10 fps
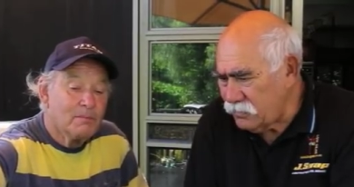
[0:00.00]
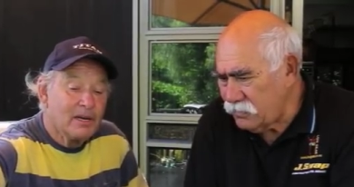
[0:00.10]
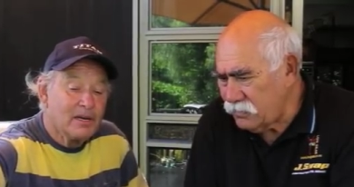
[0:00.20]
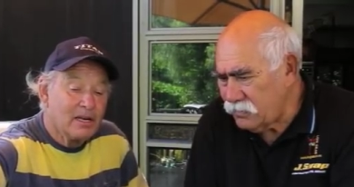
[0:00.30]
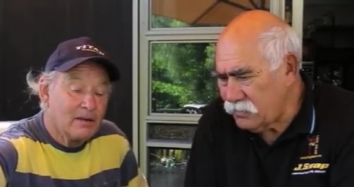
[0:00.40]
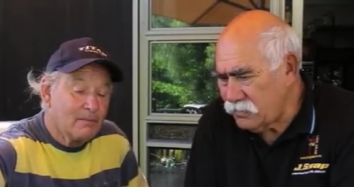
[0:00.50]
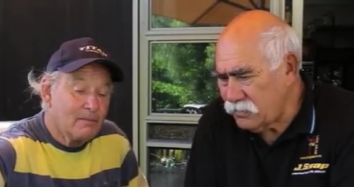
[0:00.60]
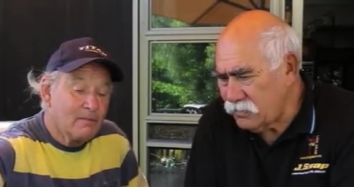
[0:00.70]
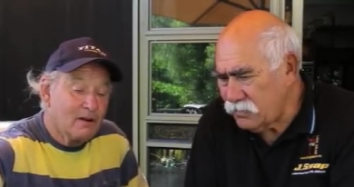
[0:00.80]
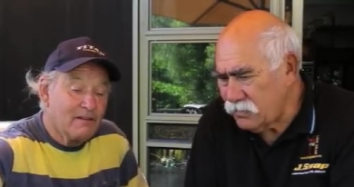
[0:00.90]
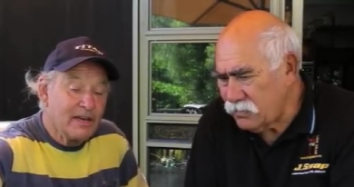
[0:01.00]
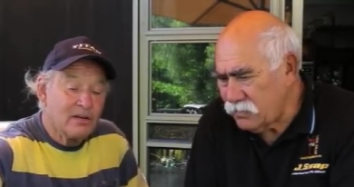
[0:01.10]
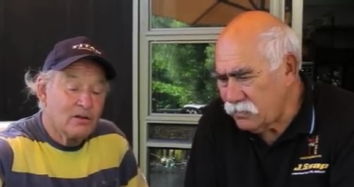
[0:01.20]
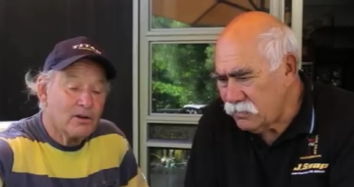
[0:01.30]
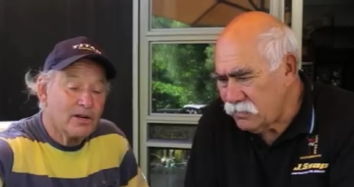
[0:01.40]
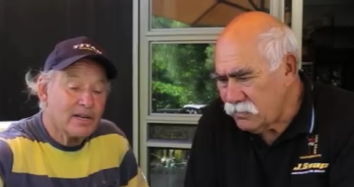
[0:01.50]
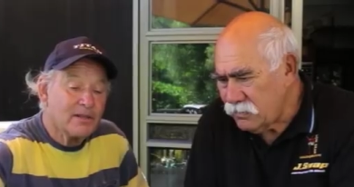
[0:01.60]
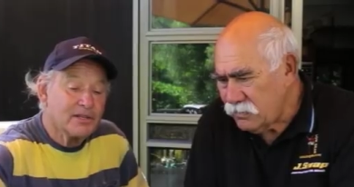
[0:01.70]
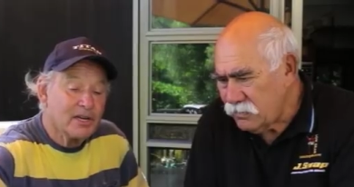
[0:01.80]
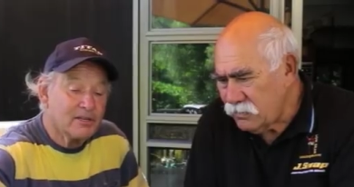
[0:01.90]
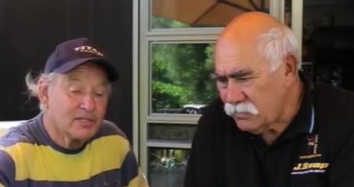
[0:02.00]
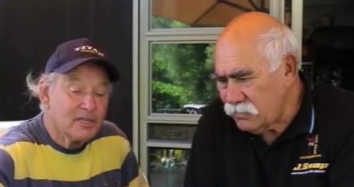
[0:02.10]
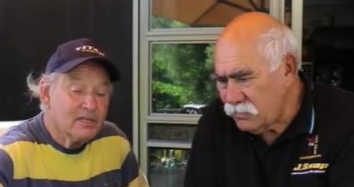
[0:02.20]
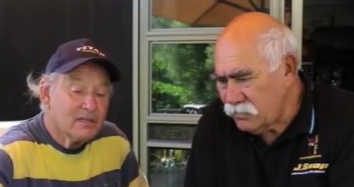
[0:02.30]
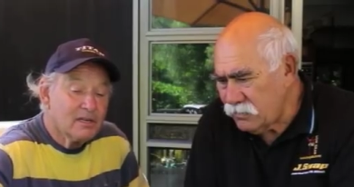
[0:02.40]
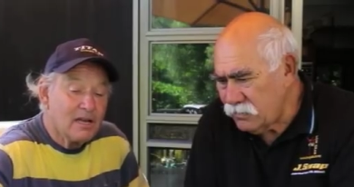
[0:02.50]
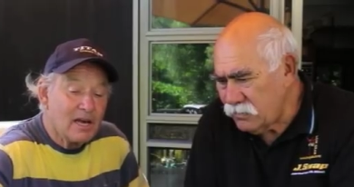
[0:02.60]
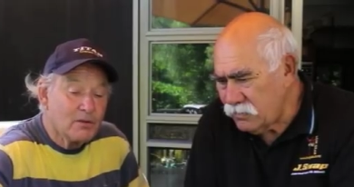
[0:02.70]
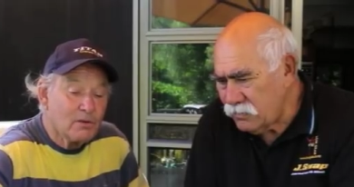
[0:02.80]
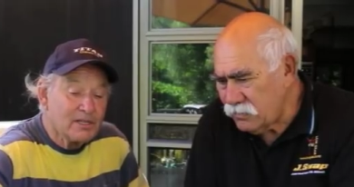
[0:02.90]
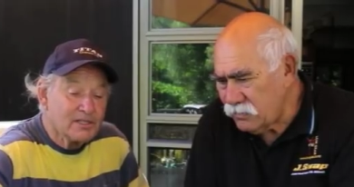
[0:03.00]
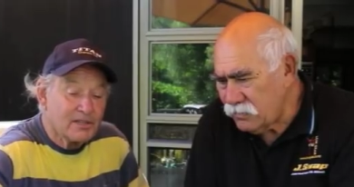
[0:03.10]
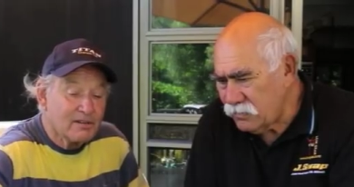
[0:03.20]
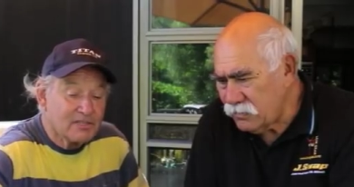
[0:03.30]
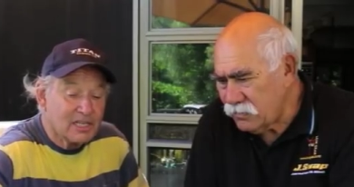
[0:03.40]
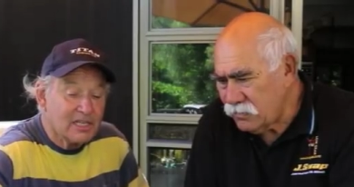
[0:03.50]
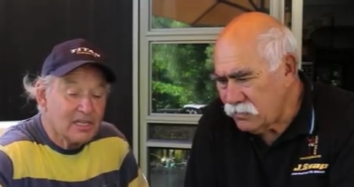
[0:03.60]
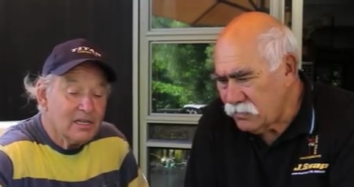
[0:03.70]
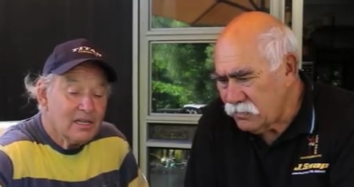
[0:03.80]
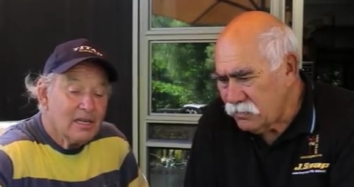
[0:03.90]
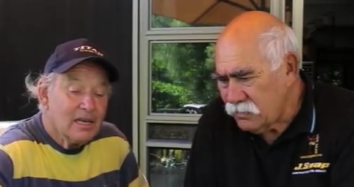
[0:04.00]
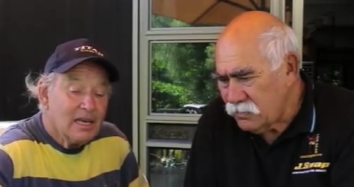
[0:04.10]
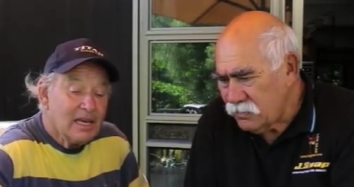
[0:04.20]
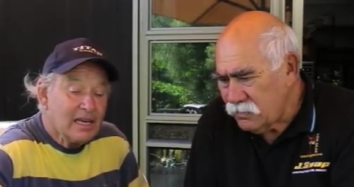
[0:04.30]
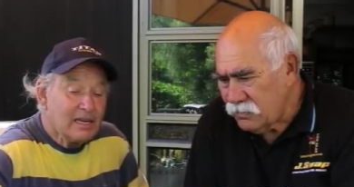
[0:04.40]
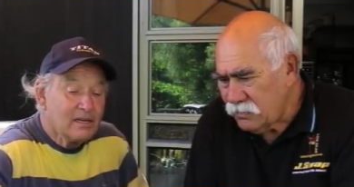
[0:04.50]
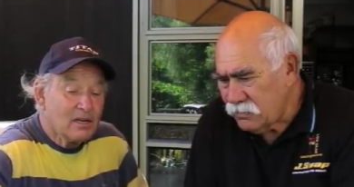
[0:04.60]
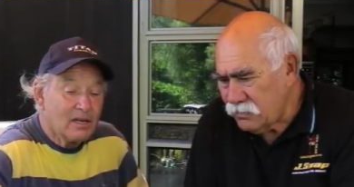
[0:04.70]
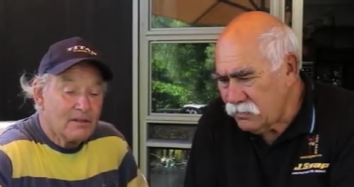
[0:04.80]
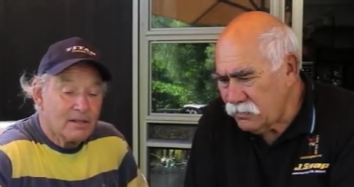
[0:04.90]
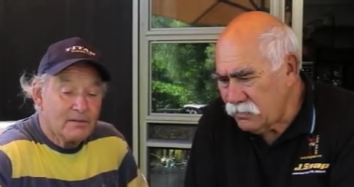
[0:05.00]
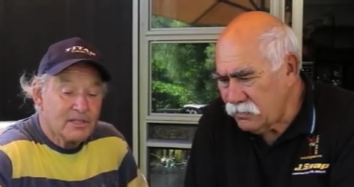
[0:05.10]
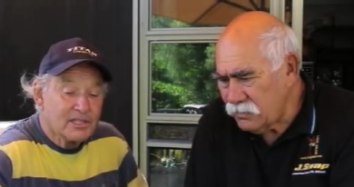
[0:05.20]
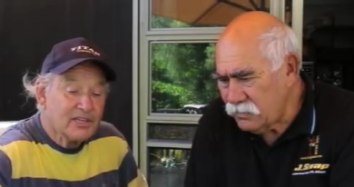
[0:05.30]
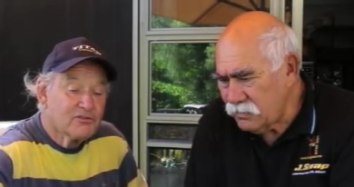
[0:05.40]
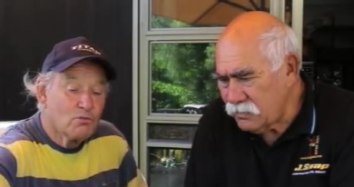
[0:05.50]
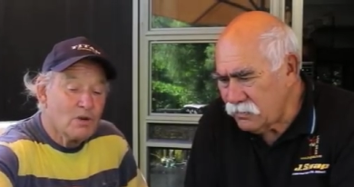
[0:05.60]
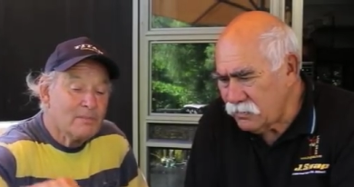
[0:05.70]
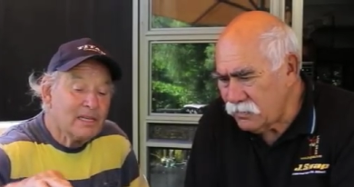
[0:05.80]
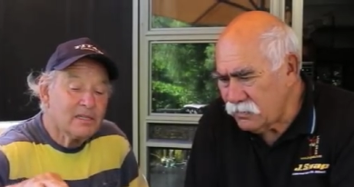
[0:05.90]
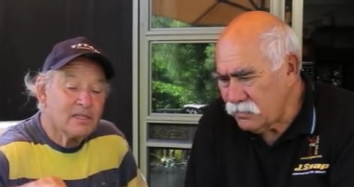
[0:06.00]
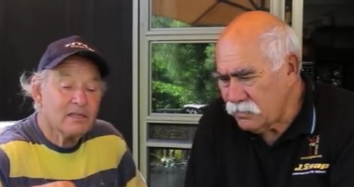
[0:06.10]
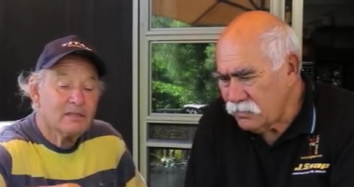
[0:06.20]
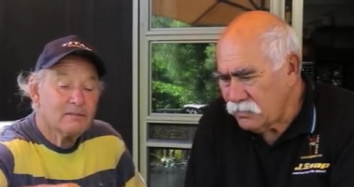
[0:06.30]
Speaker 1: but um, I've had a look on another dozer, uh, other ones that I've seen, and uh, there's extra webbing in the